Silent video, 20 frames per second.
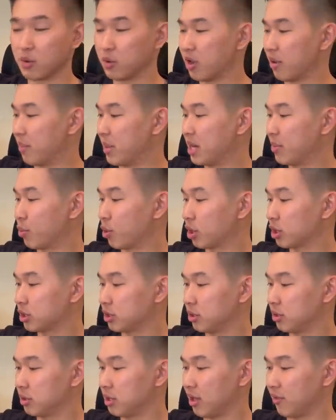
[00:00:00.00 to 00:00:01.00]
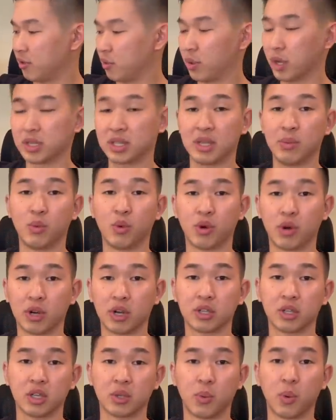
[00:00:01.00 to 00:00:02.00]
We'll have many more soon. If you want to see more,
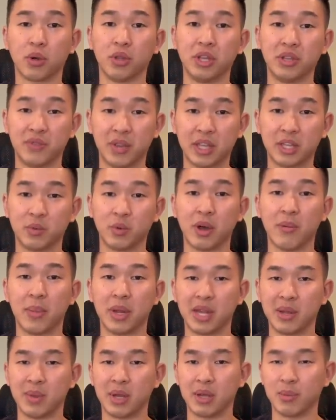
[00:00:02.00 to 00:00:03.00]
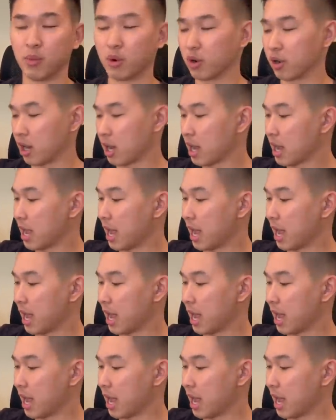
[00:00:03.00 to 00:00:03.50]
show support these vids. We'll have many, many more.